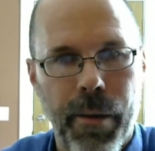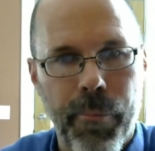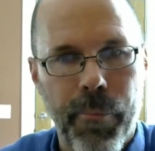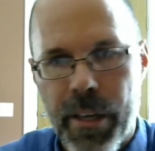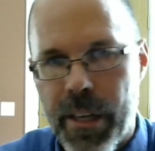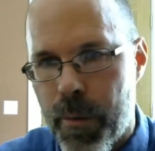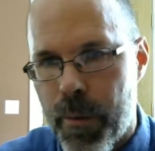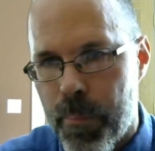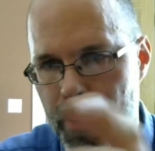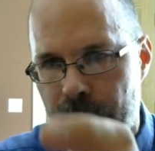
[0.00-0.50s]
I mean,
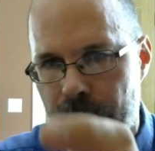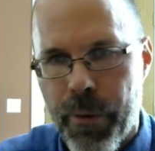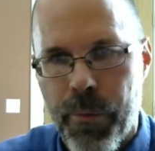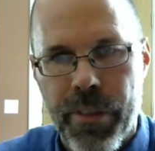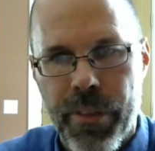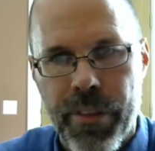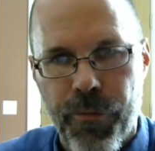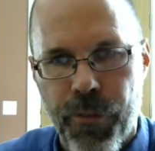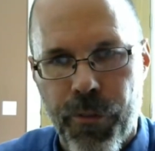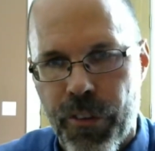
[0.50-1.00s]
you can play
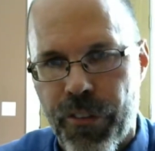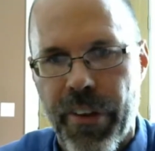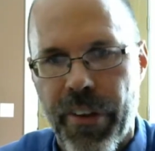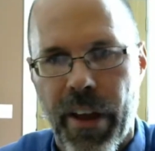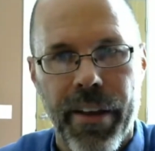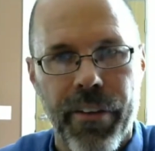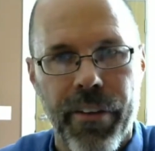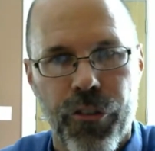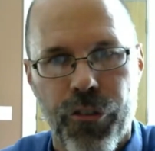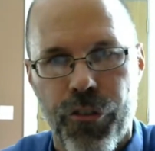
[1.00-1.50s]
with different
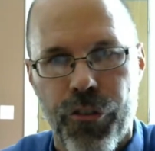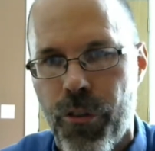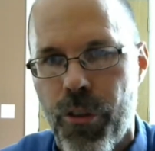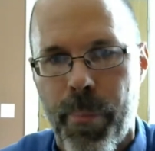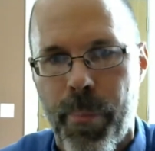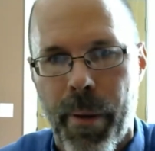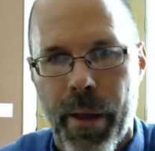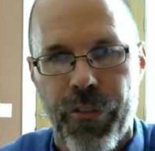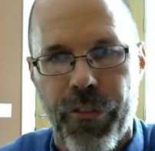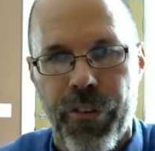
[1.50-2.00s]
sizes, do the
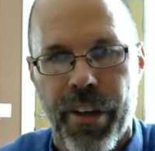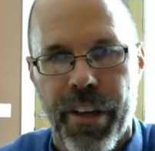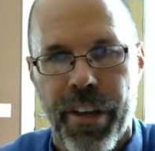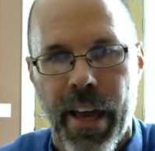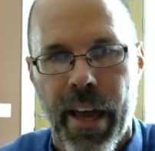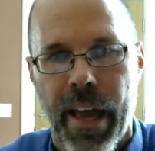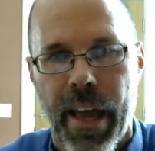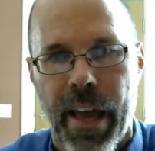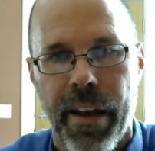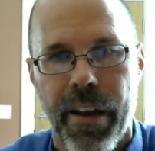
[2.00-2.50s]
best you
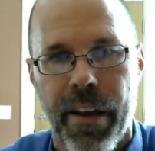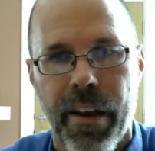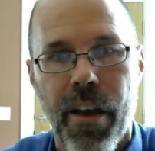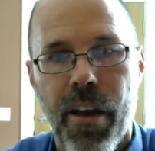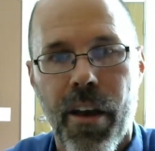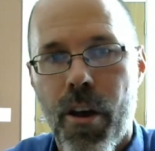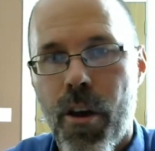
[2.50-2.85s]
can,